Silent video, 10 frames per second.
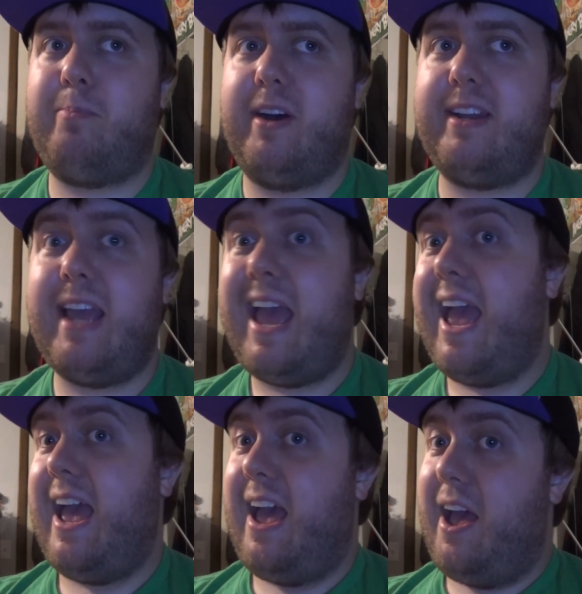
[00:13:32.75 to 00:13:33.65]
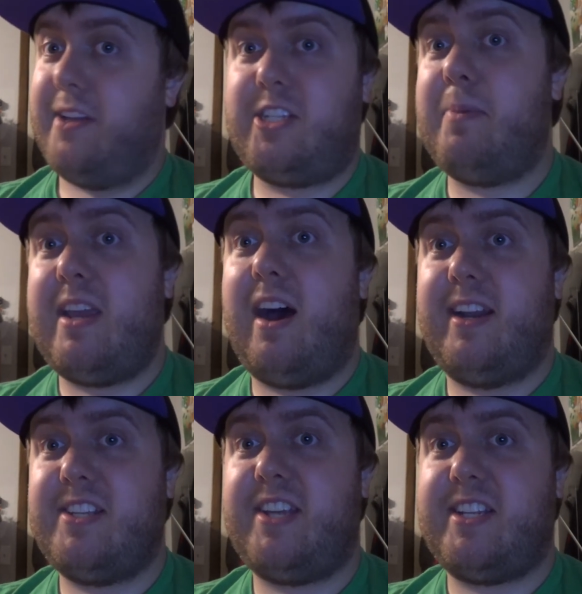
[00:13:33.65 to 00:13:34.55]
But to be
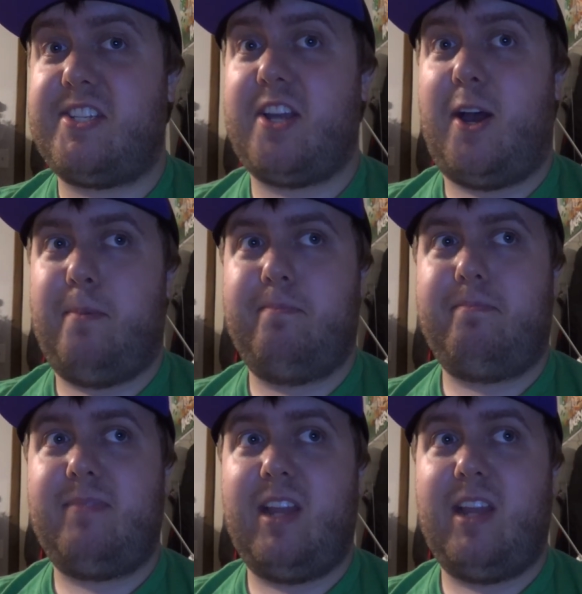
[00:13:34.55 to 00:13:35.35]
honest, it's um,